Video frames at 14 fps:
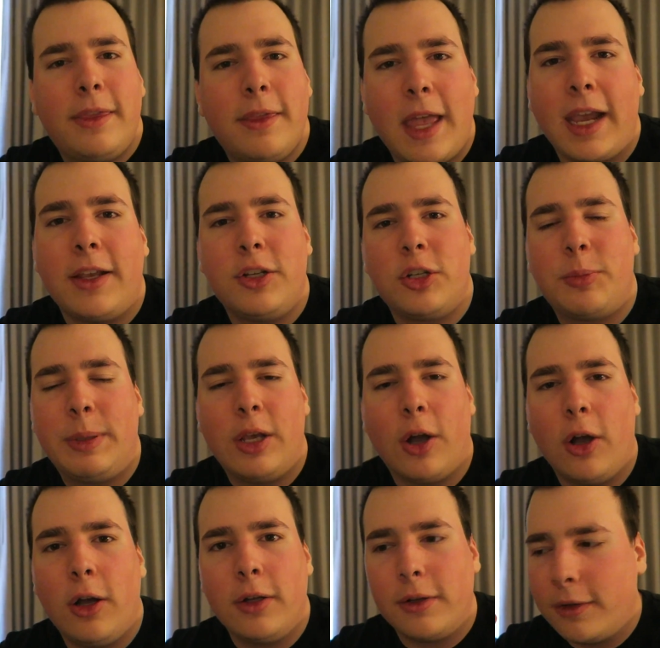that could just be
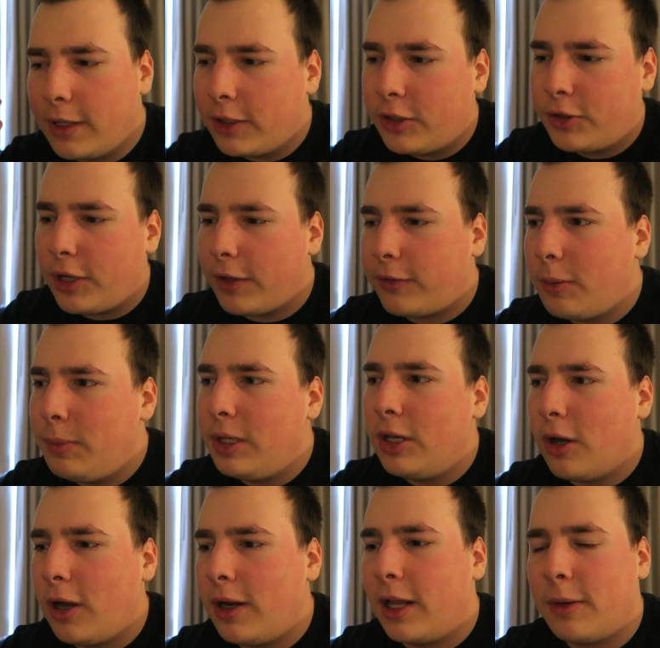gone. That stress could be
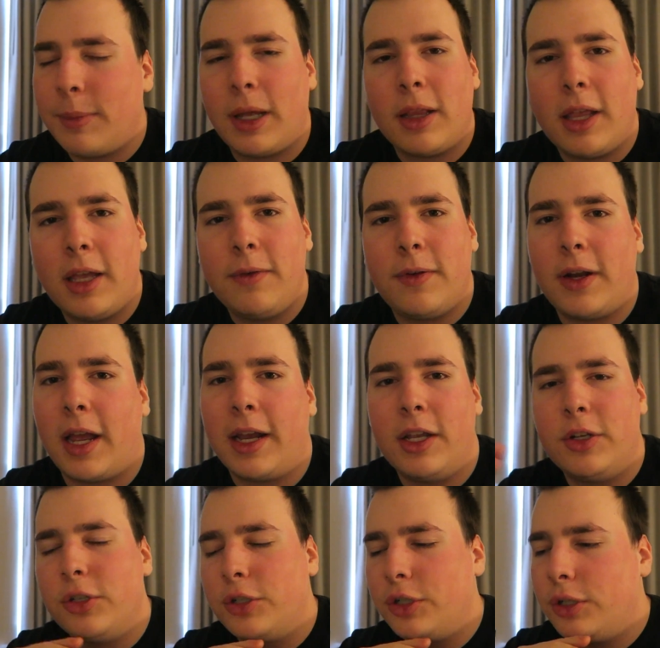gone out of my life, and I
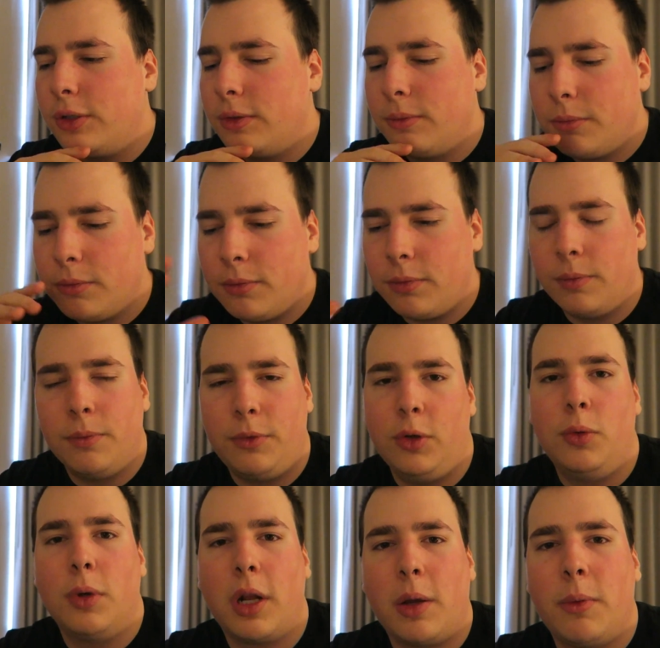could just
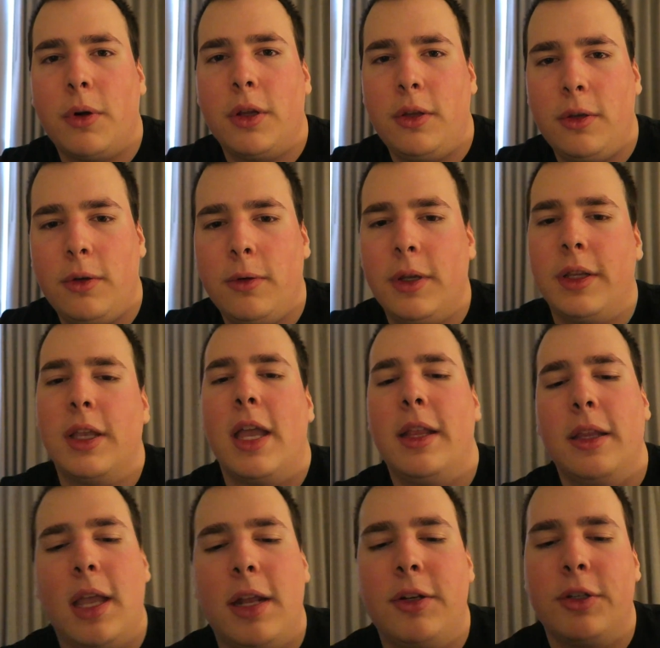do what I want to do,
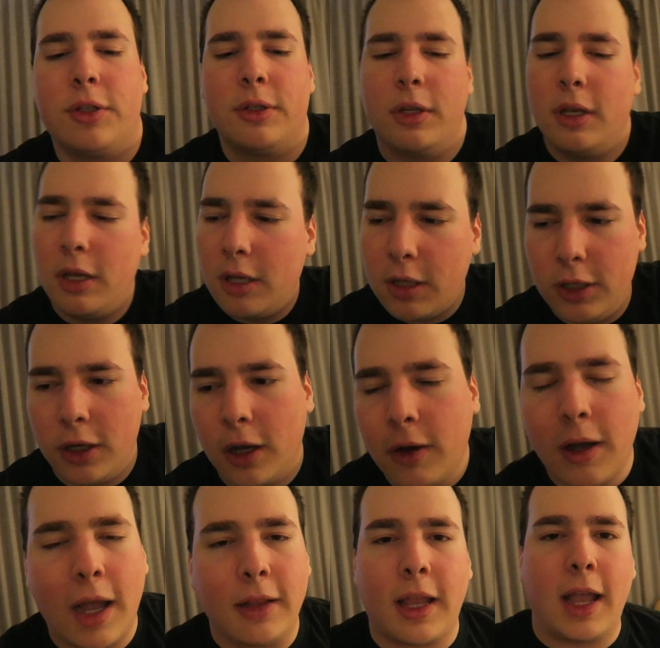and just, you know,
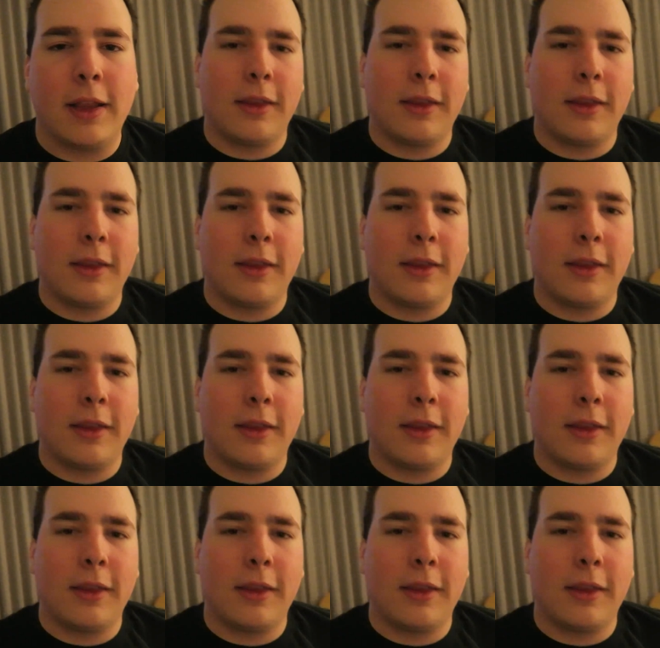I